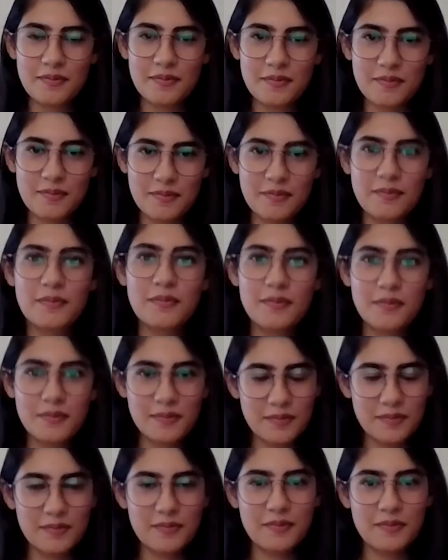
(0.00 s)

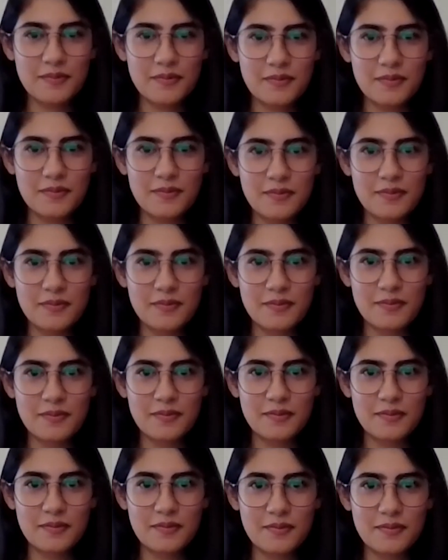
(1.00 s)

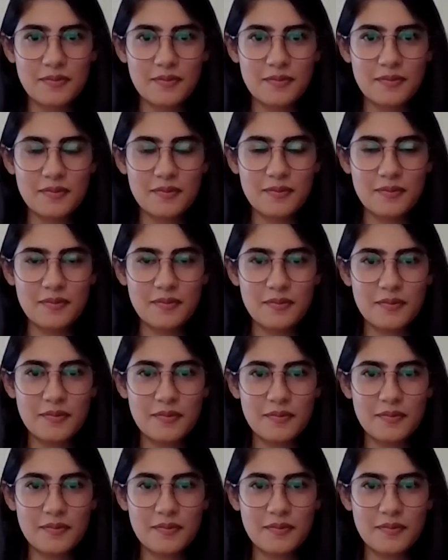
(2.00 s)
(not speaking)